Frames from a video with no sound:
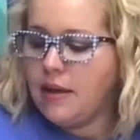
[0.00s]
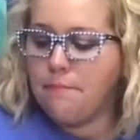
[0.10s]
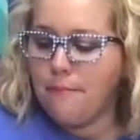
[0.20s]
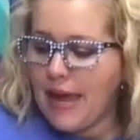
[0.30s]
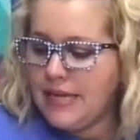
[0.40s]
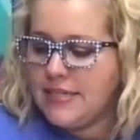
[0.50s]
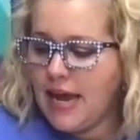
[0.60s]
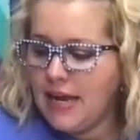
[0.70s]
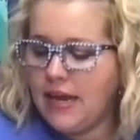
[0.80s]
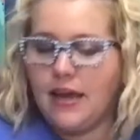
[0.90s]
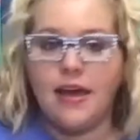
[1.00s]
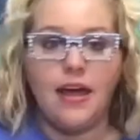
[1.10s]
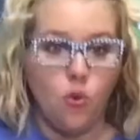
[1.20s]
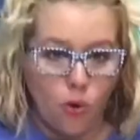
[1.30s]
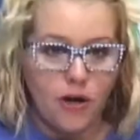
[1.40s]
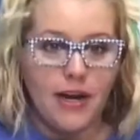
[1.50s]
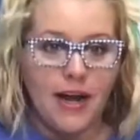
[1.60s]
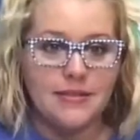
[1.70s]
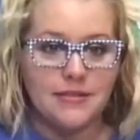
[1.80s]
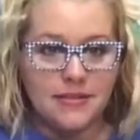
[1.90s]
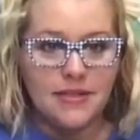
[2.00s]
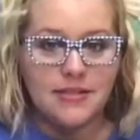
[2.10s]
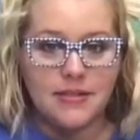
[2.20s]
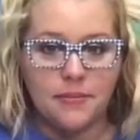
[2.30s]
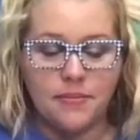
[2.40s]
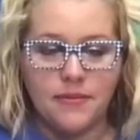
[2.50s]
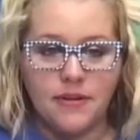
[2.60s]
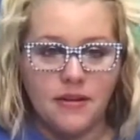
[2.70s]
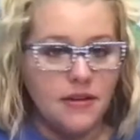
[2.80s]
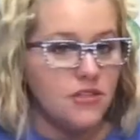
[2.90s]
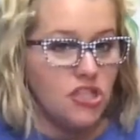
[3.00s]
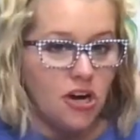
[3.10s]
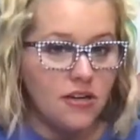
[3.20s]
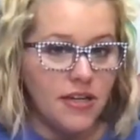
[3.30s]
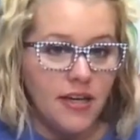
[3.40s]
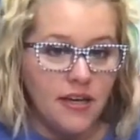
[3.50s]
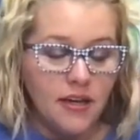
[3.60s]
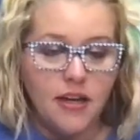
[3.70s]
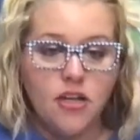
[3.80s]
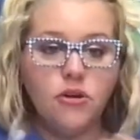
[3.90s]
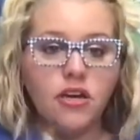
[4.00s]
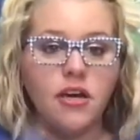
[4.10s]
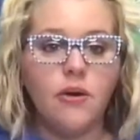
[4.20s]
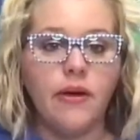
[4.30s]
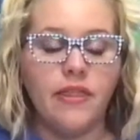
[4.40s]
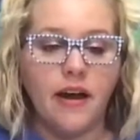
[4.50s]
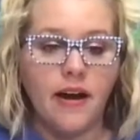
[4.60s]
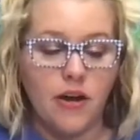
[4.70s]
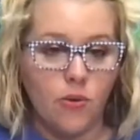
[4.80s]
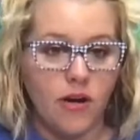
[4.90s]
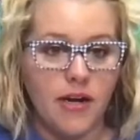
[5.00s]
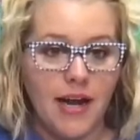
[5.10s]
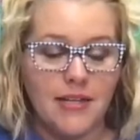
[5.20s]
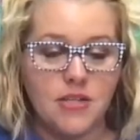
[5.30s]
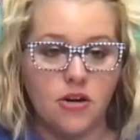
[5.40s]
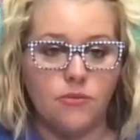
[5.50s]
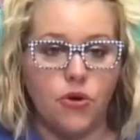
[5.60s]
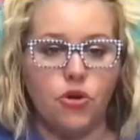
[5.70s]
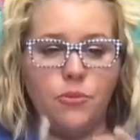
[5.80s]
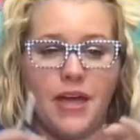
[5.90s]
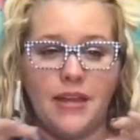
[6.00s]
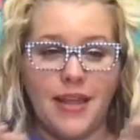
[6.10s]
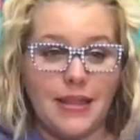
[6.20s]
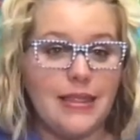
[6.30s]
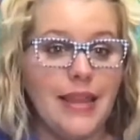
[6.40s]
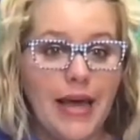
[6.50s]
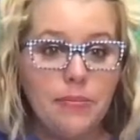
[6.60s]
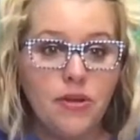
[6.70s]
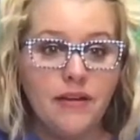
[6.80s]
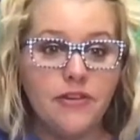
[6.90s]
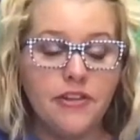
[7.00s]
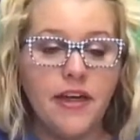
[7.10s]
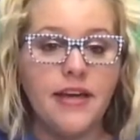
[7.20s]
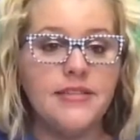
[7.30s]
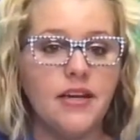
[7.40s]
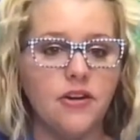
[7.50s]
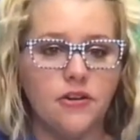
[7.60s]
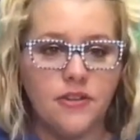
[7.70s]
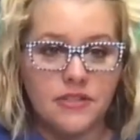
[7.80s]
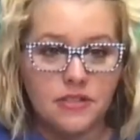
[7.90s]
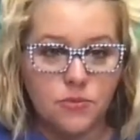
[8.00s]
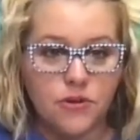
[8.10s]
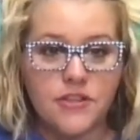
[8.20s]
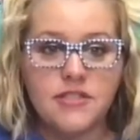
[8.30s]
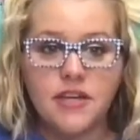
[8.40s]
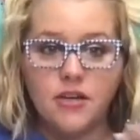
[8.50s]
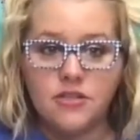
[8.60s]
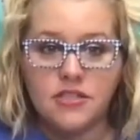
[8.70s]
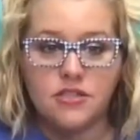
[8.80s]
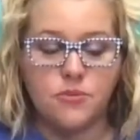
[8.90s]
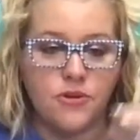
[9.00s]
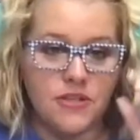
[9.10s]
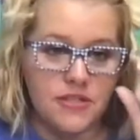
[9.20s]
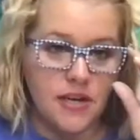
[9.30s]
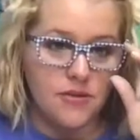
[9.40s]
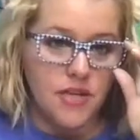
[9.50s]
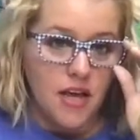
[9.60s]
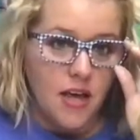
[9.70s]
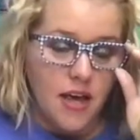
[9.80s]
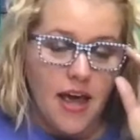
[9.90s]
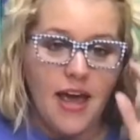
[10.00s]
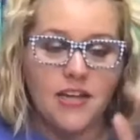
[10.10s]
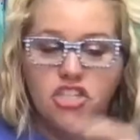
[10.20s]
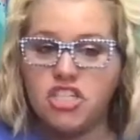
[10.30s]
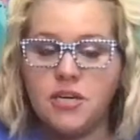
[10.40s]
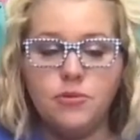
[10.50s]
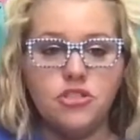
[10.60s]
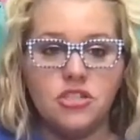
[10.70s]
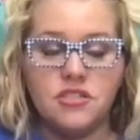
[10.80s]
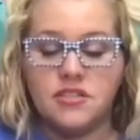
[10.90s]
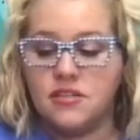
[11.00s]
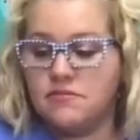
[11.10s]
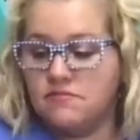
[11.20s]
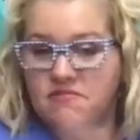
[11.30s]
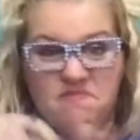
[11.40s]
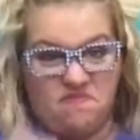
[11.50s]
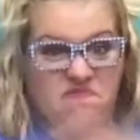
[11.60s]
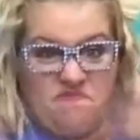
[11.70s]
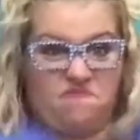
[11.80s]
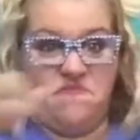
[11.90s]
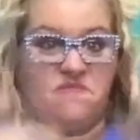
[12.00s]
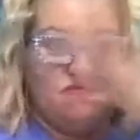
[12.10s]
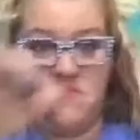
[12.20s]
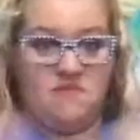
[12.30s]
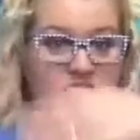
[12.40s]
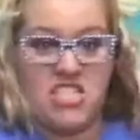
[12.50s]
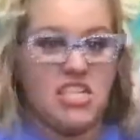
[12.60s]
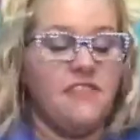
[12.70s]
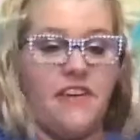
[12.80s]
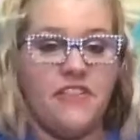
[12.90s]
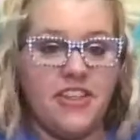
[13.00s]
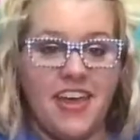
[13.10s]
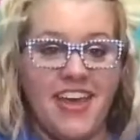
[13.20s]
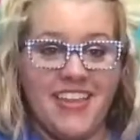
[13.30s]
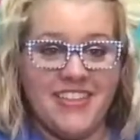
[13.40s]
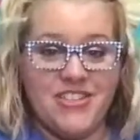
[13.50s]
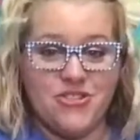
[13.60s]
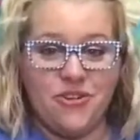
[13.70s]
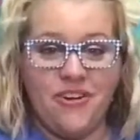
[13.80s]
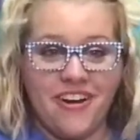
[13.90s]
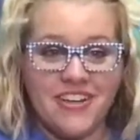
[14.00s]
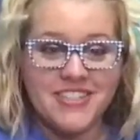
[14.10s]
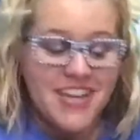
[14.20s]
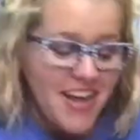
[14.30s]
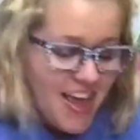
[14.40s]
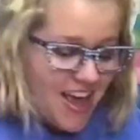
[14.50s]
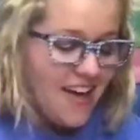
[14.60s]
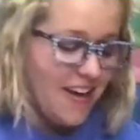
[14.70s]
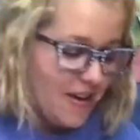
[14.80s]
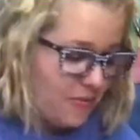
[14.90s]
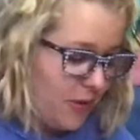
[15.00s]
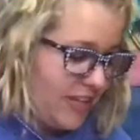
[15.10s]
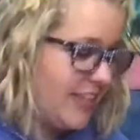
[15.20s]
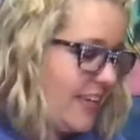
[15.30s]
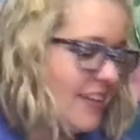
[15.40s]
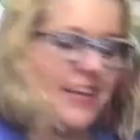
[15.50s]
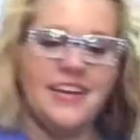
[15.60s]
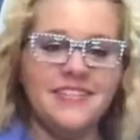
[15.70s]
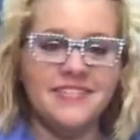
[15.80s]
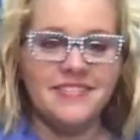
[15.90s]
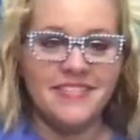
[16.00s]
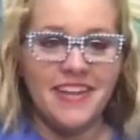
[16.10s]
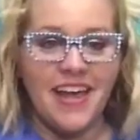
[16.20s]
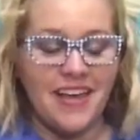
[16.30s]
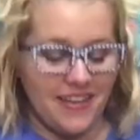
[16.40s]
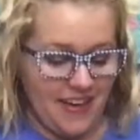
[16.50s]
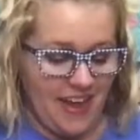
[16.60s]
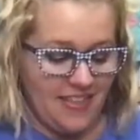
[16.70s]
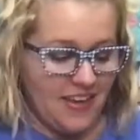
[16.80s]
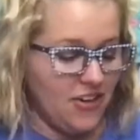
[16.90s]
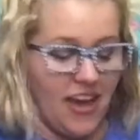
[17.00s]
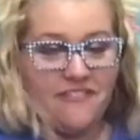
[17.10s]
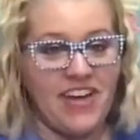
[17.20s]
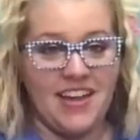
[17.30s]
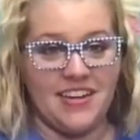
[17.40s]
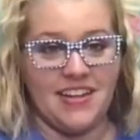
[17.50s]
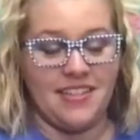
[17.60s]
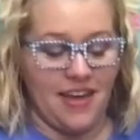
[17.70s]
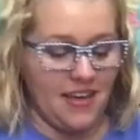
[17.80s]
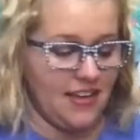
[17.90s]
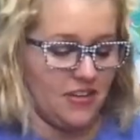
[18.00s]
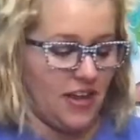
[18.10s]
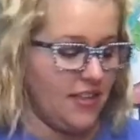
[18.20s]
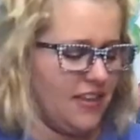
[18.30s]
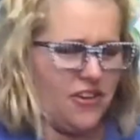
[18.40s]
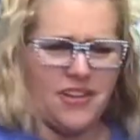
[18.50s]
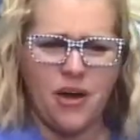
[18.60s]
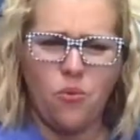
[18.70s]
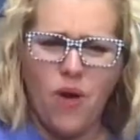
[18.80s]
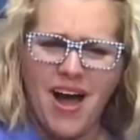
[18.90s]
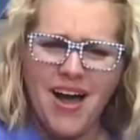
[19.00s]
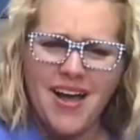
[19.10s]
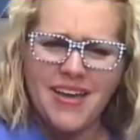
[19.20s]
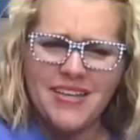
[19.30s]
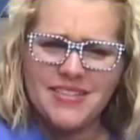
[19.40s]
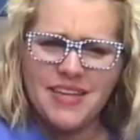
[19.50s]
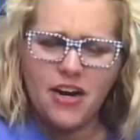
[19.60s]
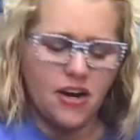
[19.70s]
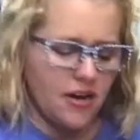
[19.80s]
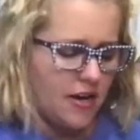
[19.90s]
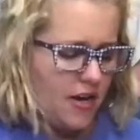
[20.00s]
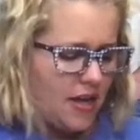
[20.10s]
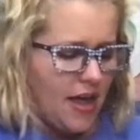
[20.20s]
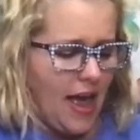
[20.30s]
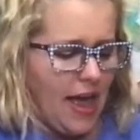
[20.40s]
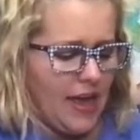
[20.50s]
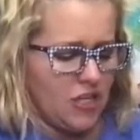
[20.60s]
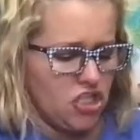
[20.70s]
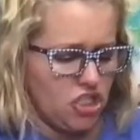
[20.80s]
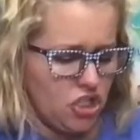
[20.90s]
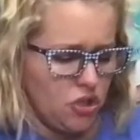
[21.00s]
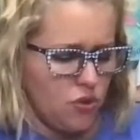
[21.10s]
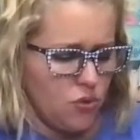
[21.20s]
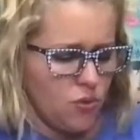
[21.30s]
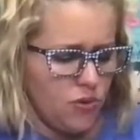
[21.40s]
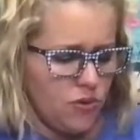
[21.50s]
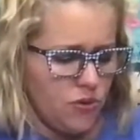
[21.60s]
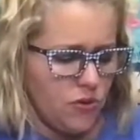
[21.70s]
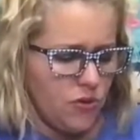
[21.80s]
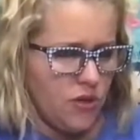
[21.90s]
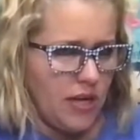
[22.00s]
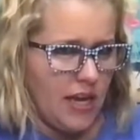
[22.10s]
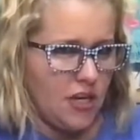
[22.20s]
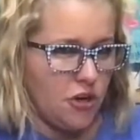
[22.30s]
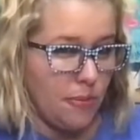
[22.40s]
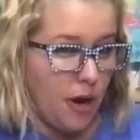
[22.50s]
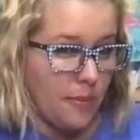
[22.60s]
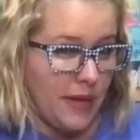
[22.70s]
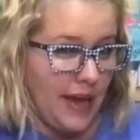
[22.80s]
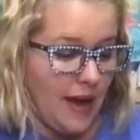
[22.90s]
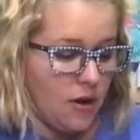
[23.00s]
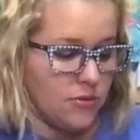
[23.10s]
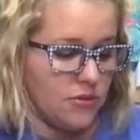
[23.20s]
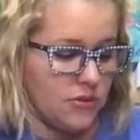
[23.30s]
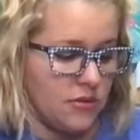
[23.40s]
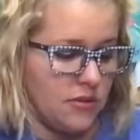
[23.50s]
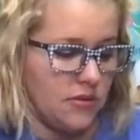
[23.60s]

at maintaining an organized system. Charlie, you can go in there and organize her room and like label everything and tell her this is where this goes, this is where this goes. And she will just stuff everything in the drawers uh, willy nilly. And, and then you can't find anything. And, and then you're like, why is there a shoe in your Barbie house